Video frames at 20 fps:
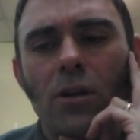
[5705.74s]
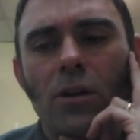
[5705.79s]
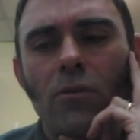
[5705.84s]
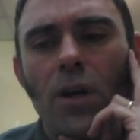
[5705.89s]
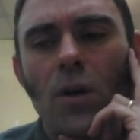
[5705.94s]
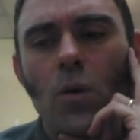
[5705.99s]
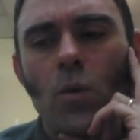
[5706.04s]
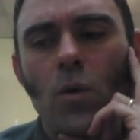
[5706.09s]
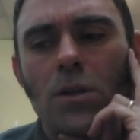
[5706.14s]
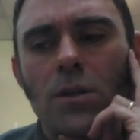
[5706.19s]

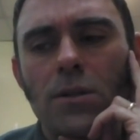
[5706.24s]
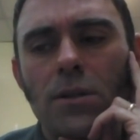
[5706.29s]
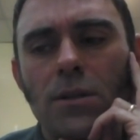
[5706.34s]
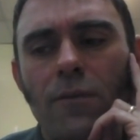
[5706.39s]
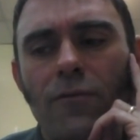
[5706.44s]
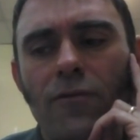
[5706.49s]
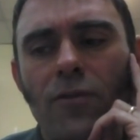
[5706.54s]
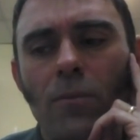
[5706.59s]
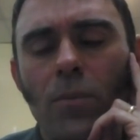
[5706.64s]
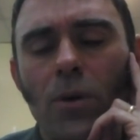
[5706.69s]
grid was
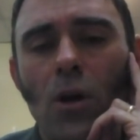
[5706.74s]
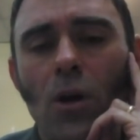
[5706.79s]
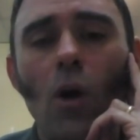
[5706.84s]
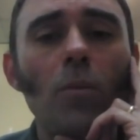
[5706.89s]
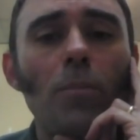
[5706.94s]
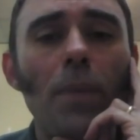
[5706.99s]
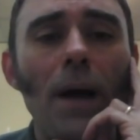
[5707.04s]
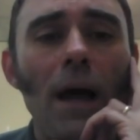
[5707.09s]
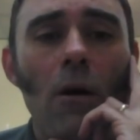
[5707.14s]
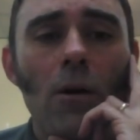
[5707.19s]
from
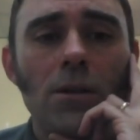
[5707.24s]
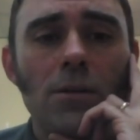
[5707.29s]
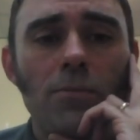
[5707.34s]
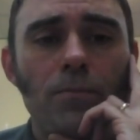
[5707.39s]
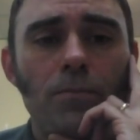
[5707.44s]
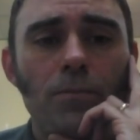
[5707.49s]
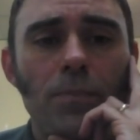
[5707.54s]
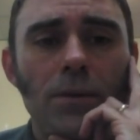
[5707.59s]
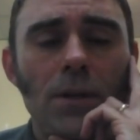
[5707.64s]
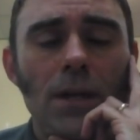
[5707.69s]
coal powered.
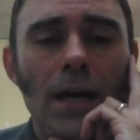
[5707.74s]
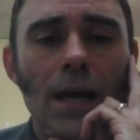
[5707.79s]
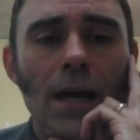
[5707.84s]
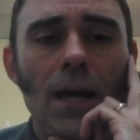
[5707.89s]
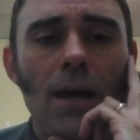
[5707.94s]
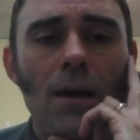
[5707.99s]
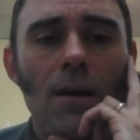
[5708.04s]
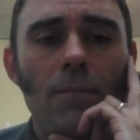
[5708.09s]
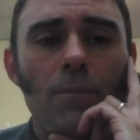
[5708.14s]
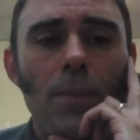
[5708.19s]

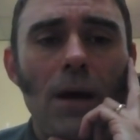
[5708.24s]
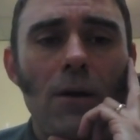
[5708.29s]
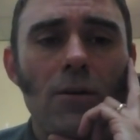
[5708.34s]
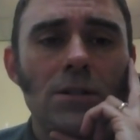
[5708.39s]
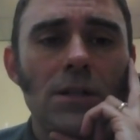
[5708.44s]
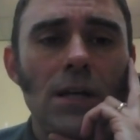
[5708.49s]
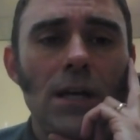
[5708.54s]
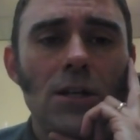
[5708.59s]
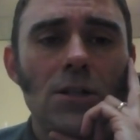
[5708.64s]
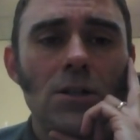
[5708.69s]
Uh, two uh,
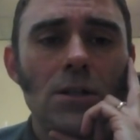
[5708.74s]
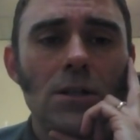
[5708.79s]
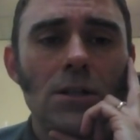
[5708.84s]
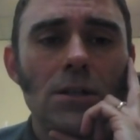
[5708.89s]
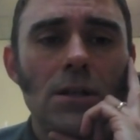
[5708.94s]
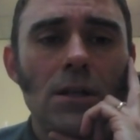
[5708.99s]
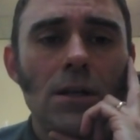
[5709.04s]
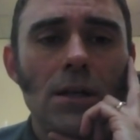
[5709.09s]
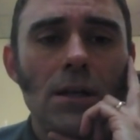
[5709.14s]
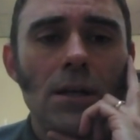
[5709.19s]

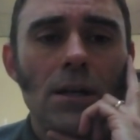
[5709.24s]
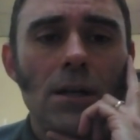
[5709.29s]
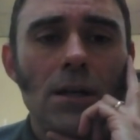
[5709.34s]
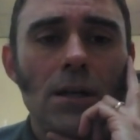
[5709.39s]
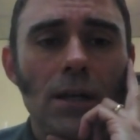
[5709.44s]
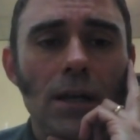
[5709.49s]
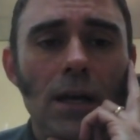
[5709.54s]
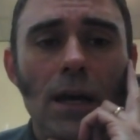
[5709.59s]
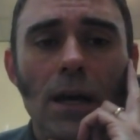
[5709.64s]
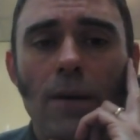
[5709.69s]
percent.
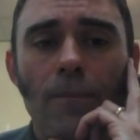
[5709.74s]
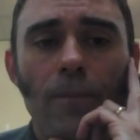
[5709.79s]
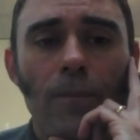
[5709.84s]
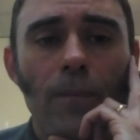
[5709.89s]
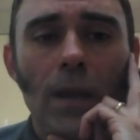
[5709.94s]
Wow.